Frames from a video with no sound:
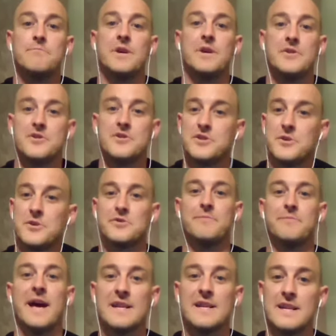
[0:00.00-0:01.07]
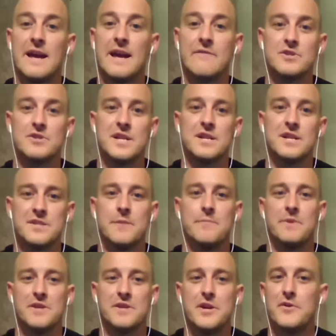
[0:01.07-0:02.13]
pin your shoulders back, and have your chest
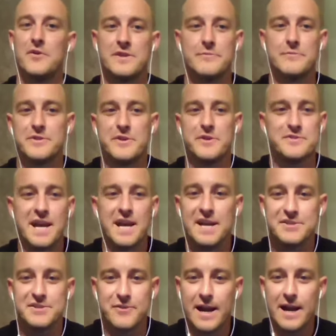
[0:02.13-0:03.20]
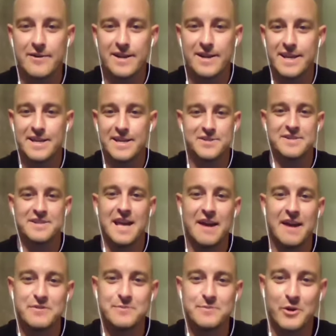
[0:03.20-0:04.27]
up, and know that when those guys are our age and
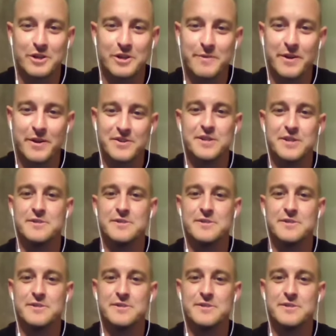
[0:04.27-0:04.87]
have some more experience,